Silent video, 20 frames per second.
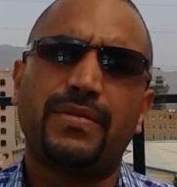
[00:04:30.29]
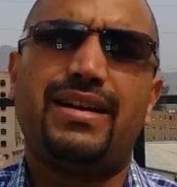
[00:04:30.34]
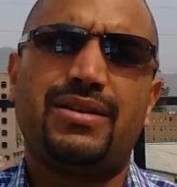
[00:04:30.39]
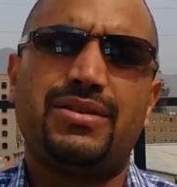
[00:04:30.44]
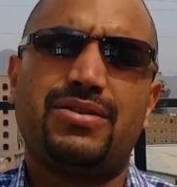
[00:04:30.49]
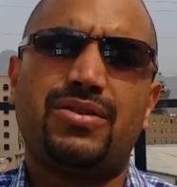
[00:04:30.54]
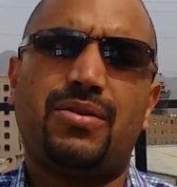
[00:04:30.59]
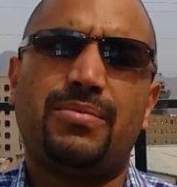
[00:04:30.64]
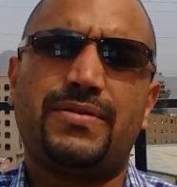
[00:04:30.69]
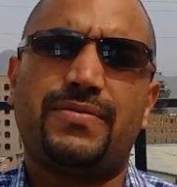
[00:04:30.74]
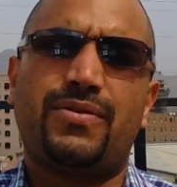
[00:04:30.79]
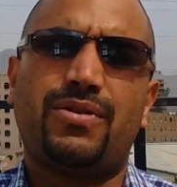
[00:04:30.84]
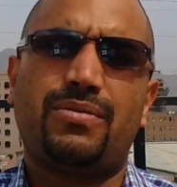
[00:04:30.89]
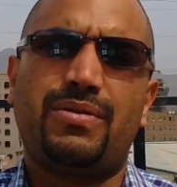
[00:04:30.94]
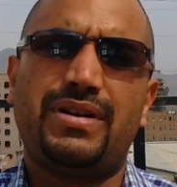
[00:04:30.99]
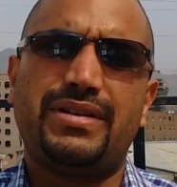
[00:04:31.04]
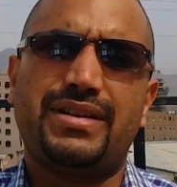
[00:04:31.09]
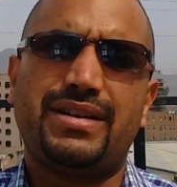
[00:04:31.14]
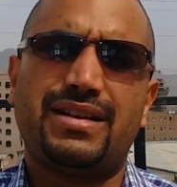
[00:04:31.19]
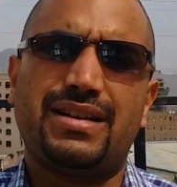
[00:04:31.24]
Thank you so much for
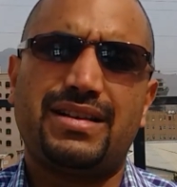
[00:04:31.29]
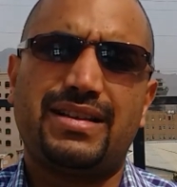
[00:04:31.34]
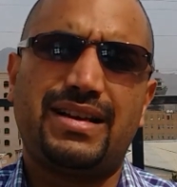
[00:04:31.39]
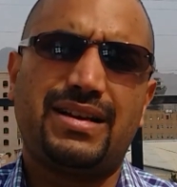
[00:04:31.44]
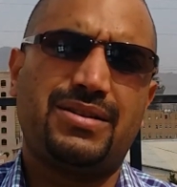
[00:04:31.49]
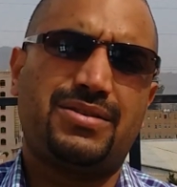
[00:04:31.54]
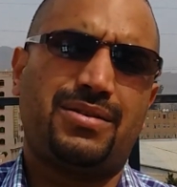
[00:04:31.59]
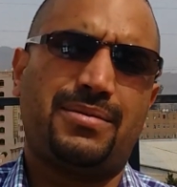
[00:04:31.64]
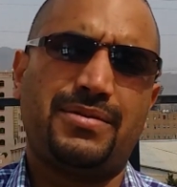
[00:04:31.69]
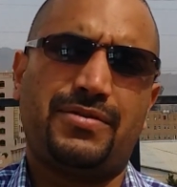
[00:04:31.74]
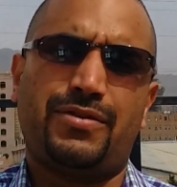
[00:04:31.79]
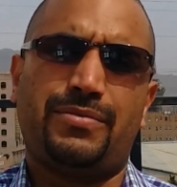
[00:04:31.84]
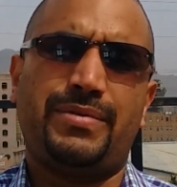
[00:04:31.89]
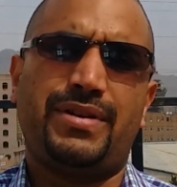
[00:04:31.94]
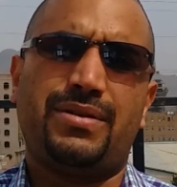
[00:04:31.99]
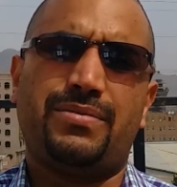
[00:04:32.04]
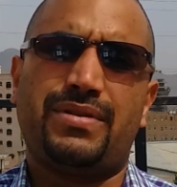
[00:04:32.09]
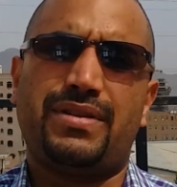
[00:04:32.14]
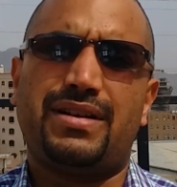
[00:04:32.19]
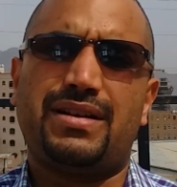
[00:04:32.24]
watching us. Thank you so much for
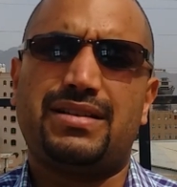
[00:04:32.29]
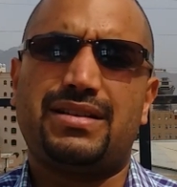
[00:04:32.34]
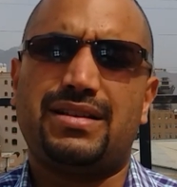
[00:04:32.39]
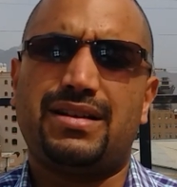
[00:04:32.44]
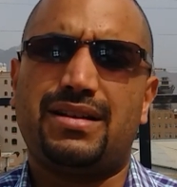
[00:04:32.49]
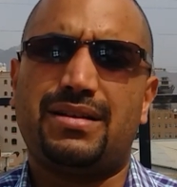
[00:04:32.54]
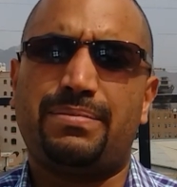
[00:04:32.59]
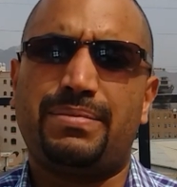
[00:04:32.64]
being with us.